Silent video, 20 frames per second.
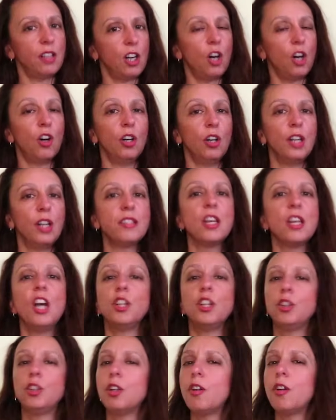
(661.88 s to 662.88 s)
oils
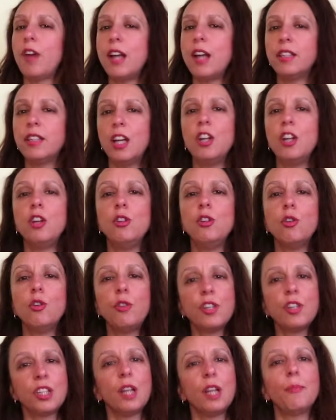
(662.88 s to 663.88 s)
to create a
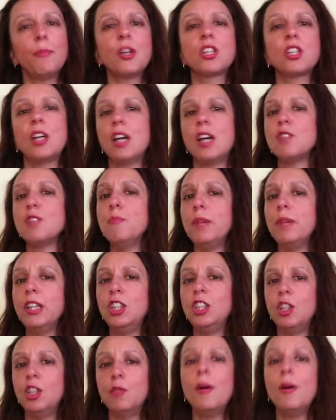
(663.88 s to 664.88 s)
nourishing massage
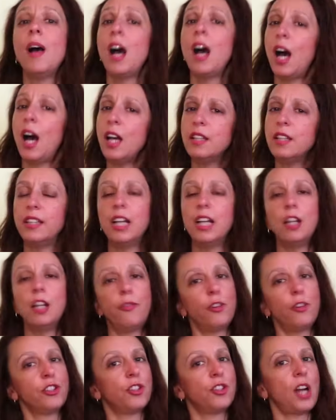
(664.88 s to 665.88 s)
medium ideal for
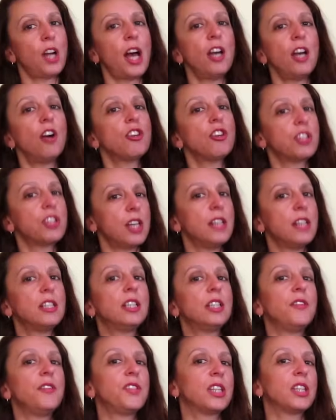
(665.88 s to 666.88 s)
dry or sensitive
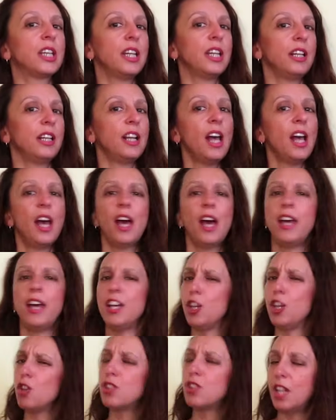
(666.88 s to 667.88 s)
skin. Hey,
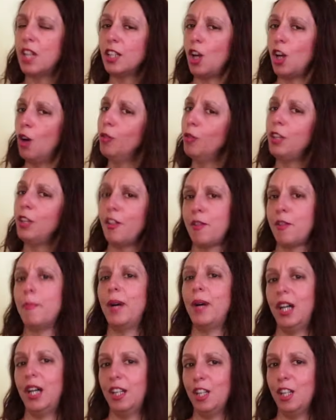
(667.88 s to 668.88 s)
use that only on the
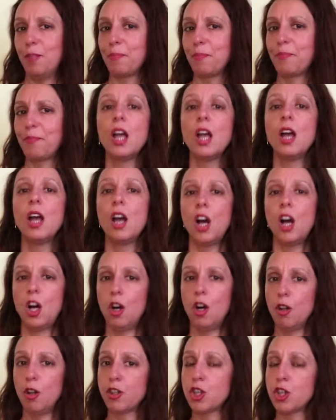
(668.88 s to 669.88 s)
body.
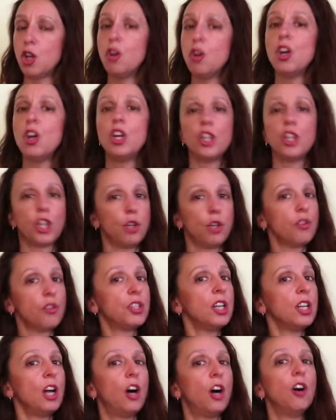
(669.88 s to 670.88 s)
Also, using
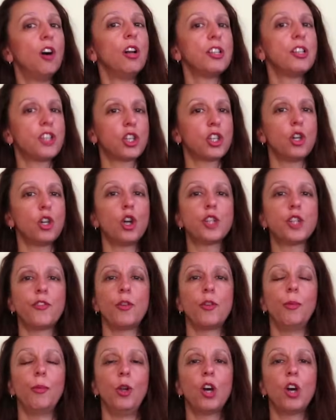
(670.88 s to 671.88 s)
oils sourced from
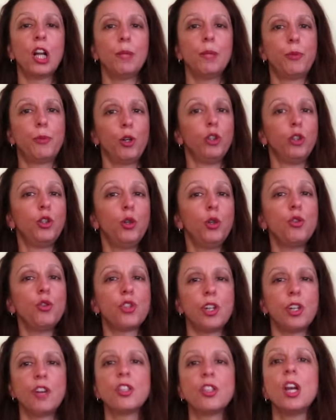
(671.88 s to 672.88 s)
local
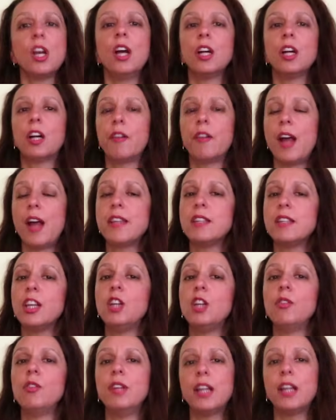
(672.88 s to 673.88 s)
producers creates a
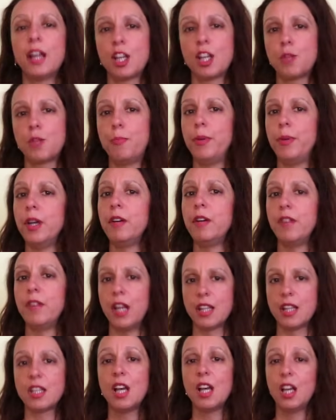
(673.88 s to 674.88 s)
unique experience
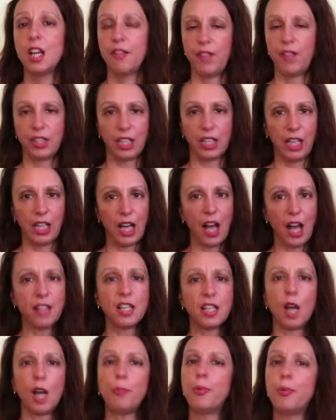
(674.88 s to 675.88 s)
that clients
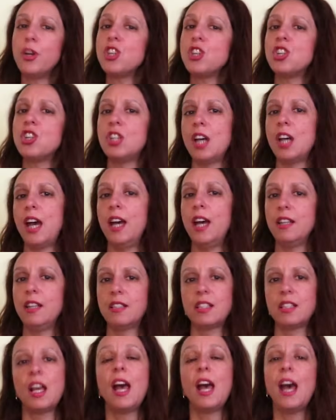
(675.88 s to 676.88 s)
appreciate
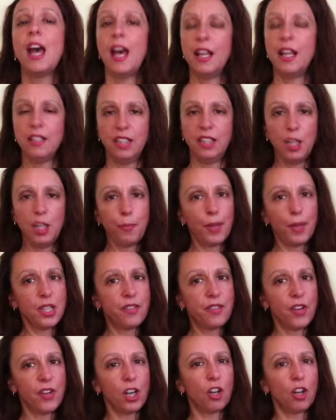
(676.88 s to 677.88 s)
and deepens
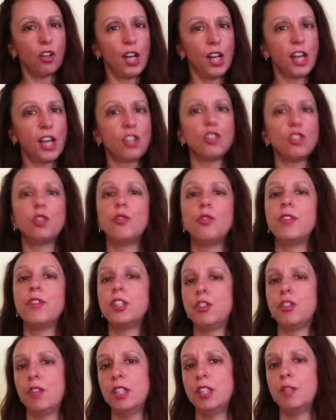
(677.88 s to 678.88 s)
their connection to the
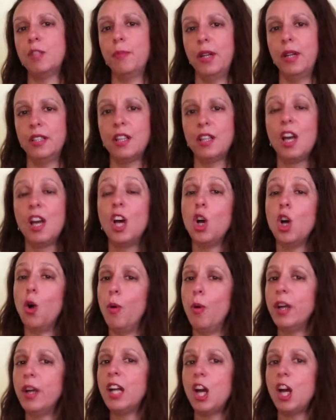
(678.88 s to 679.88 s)
treatment. When
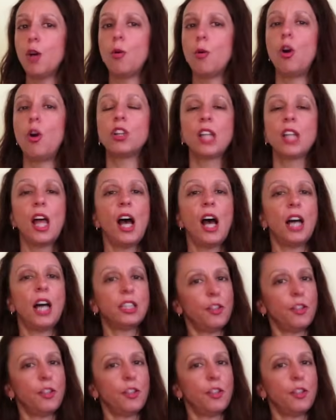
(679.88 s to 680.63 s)
I worked at a